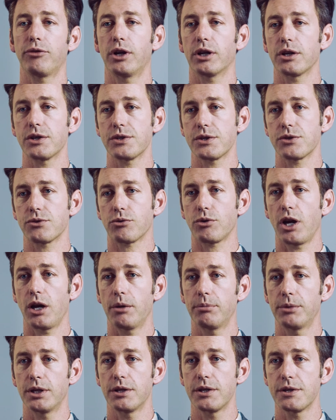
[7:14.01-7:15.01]
Fogg has
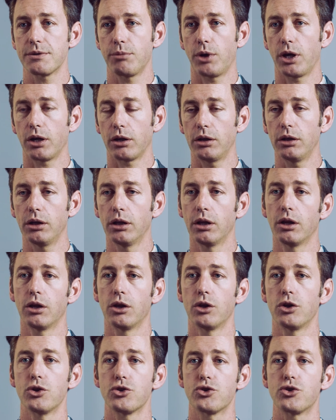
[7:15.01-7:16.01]
described in his model,
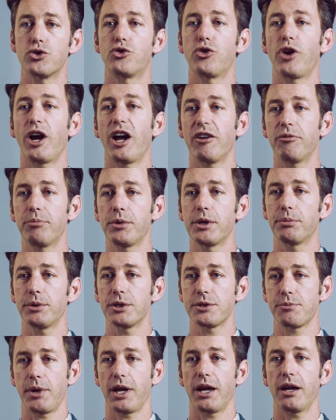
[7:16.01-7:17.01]
to drive
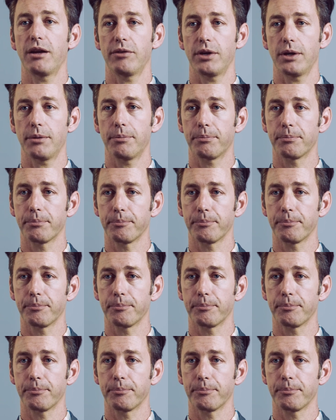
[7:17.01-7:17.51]
people's behavior.